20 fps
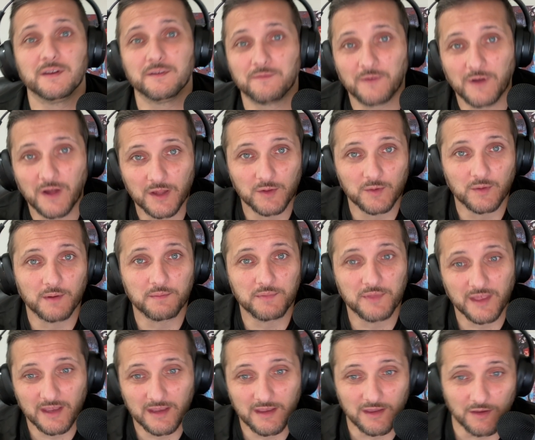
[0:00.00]
follow-up
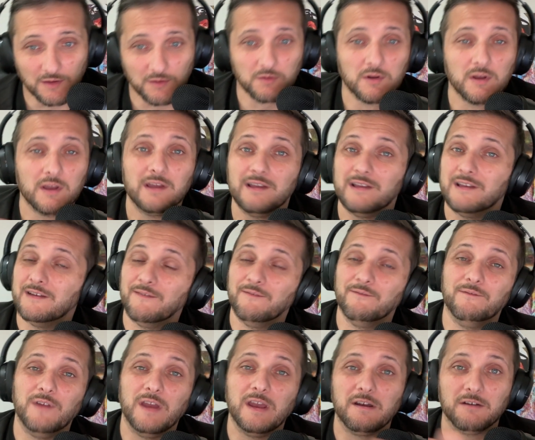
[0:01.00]
thank you.
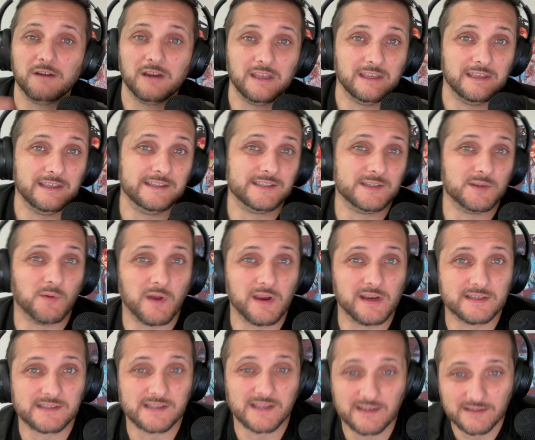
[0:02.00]
Very easy way
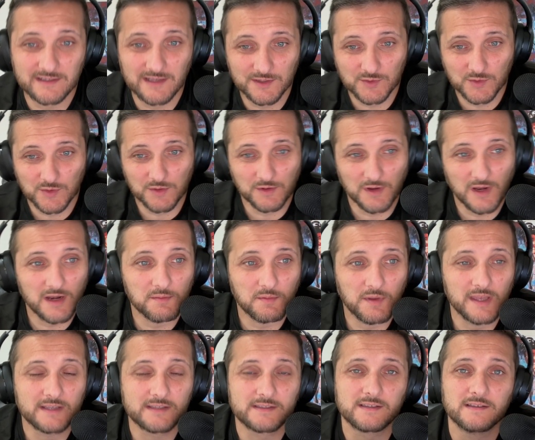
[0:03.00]
to stay in touch with your
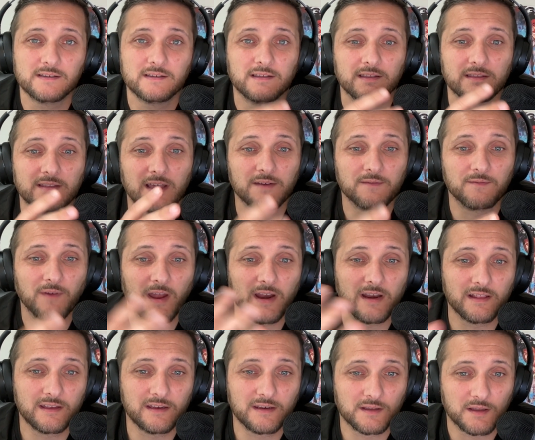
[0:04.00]
database. Then
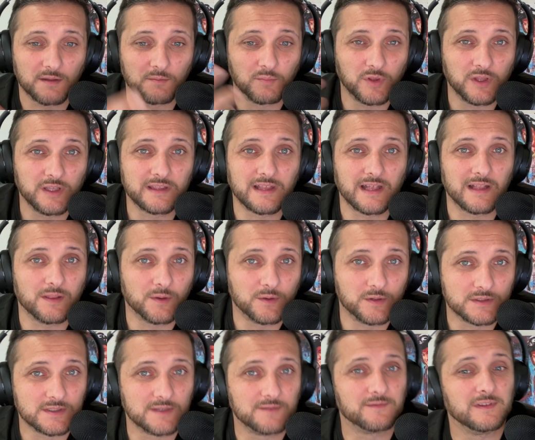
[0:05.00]
finally, to complete that
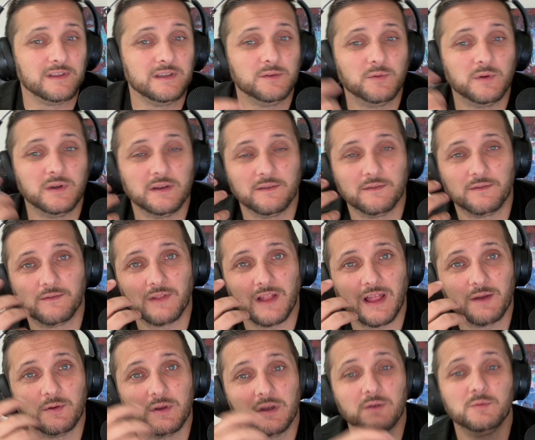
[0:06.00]
loyalty
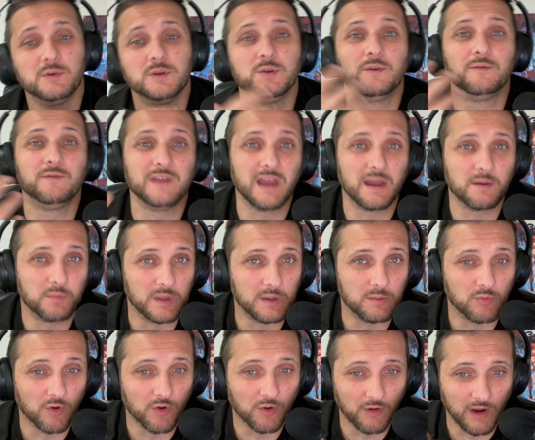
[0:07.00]
flywheel, we do a
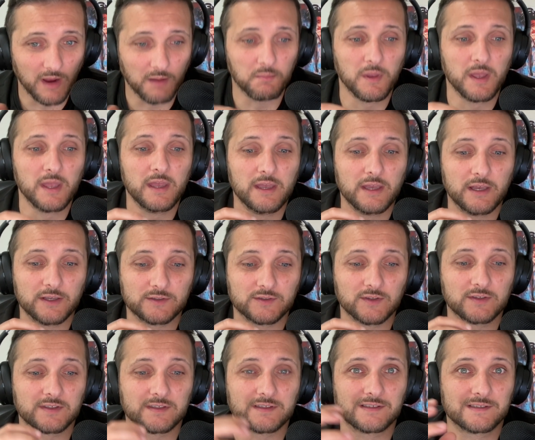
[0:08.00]
VIP program.
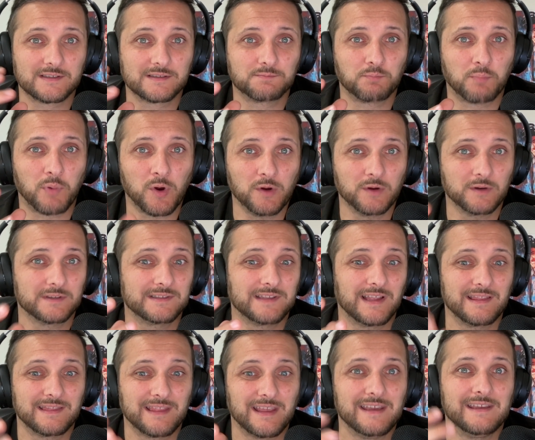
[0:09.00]
So this is perks
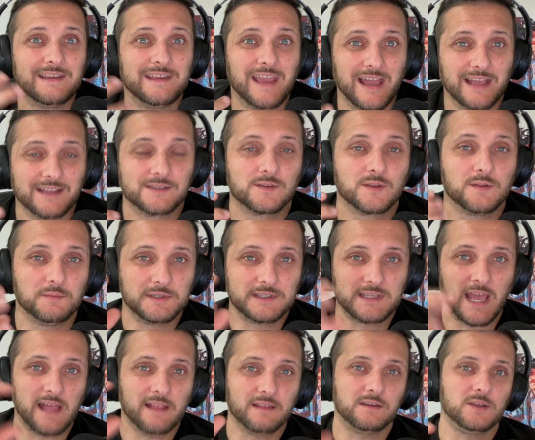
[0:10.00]
that they get. So the
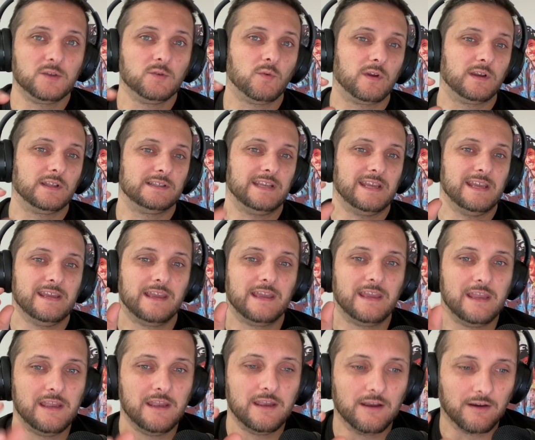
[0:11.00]
mentality you want to take
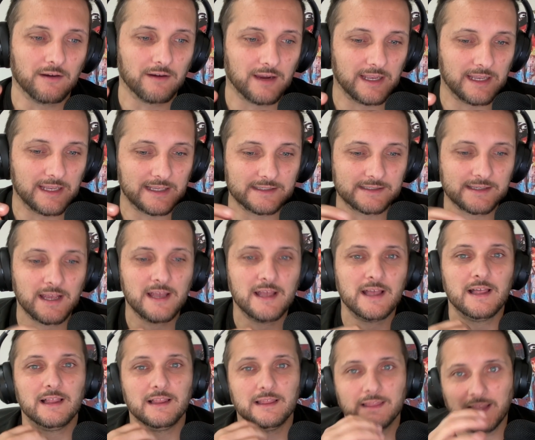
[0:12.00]
here is,
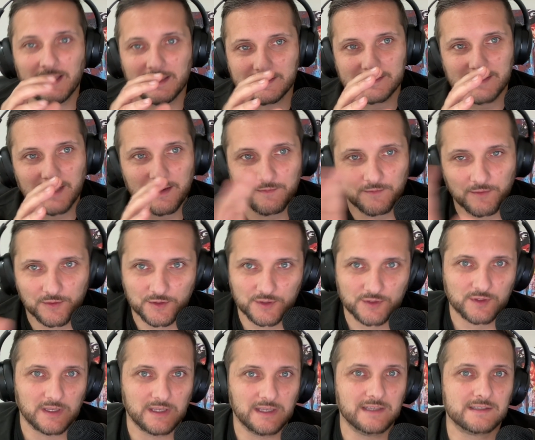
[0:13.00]
let's say for
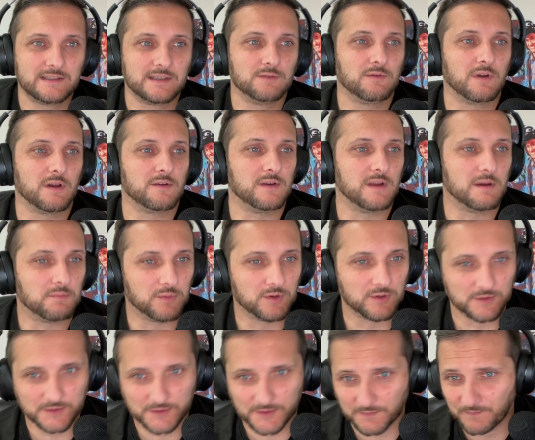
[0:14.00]
just easy round
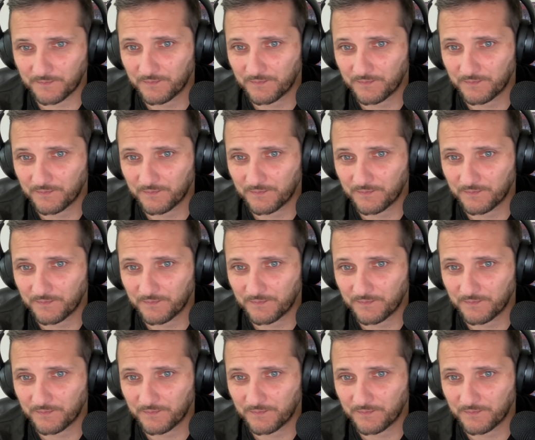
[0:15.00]
numbers,